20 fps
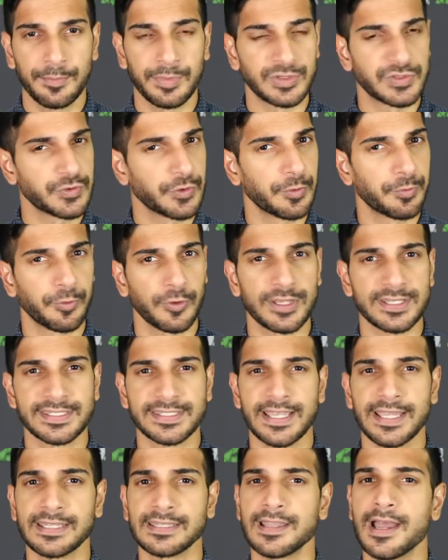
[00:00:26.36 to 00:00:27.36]
But Drew Brees
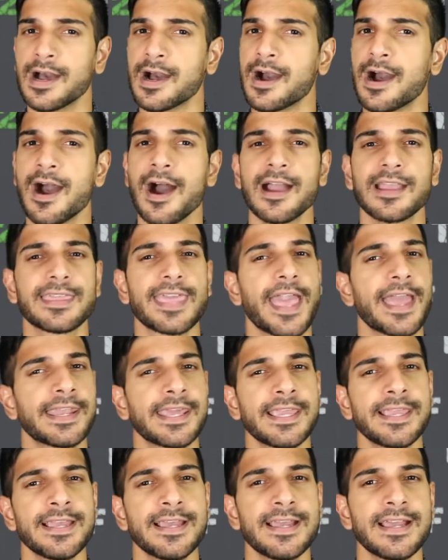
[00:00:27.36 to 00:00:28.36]
said, nuh-uh,
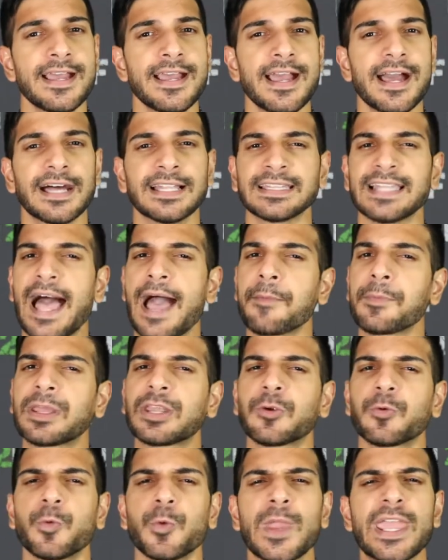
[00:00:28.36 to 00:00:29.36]
Kenny. Allow me
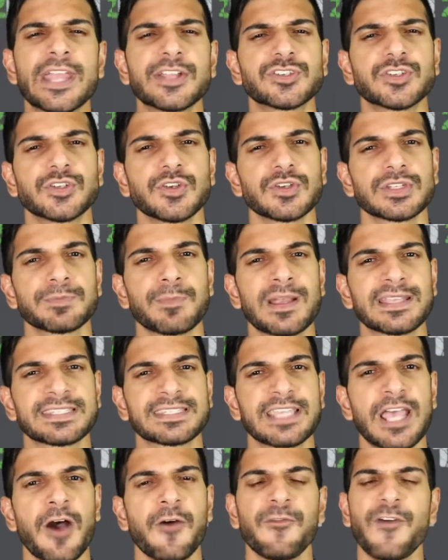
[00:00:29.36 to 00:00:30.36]
to reintroduce
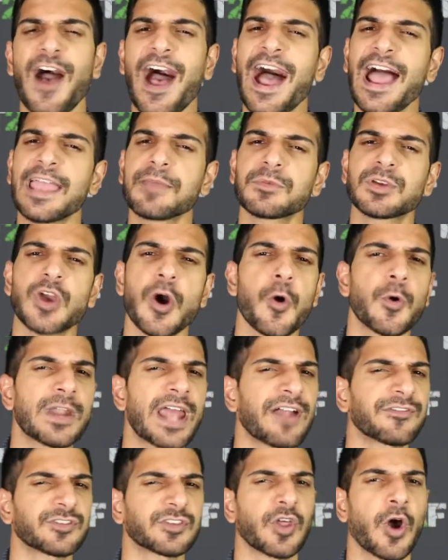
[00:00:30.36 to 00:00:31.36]
myself. I am going
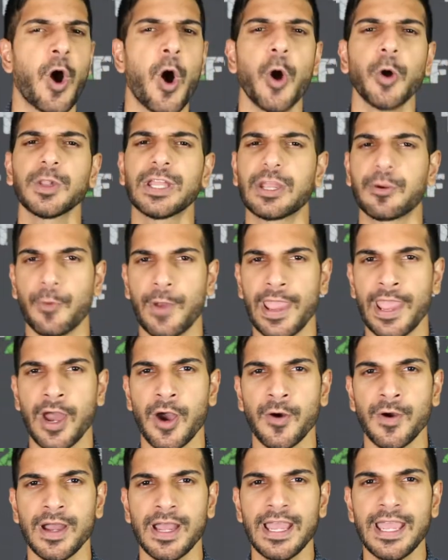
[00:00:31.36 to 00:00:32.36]
after the Holy
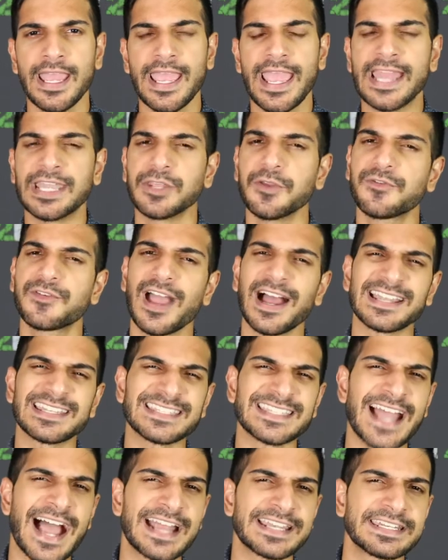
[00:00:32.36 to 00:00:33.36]
Grail, and you've got
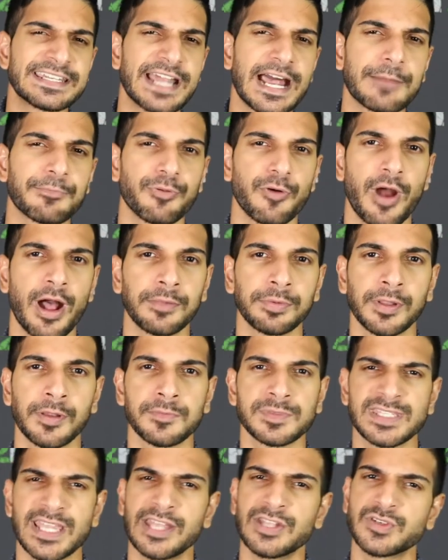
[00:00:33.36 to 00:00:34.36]
99
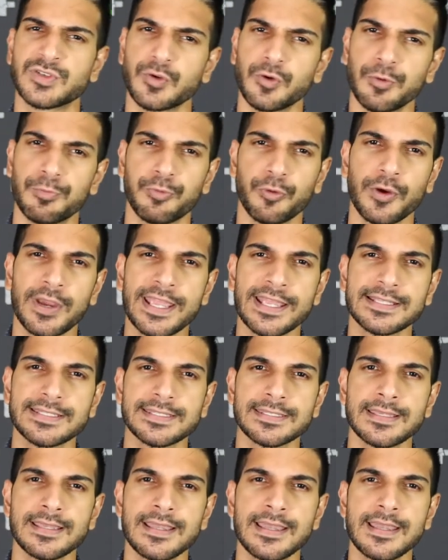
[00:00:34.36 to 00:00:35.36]
problems, and Drew
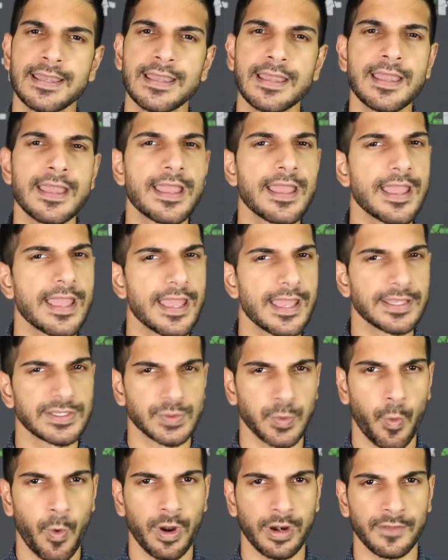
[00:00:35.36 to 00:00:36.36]
Brees
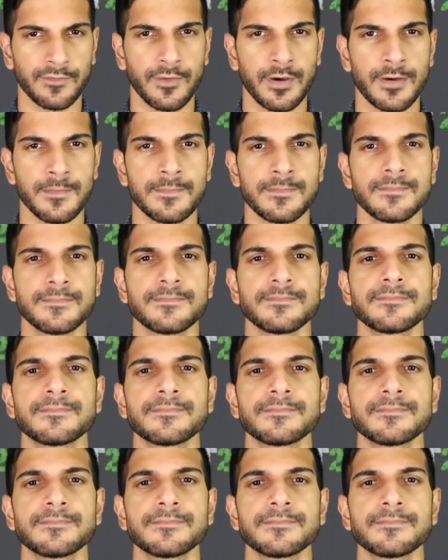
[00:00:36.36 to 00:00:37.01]
is one of them.